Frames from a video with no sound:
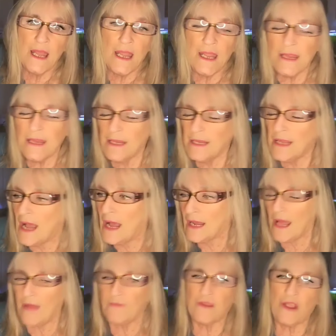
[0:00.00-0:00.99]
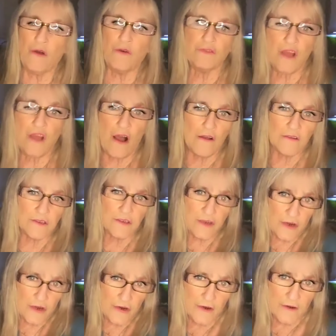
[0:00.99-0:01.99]
He got on the old dog's
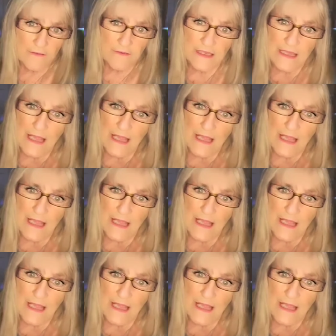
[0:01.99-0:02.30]
nerves,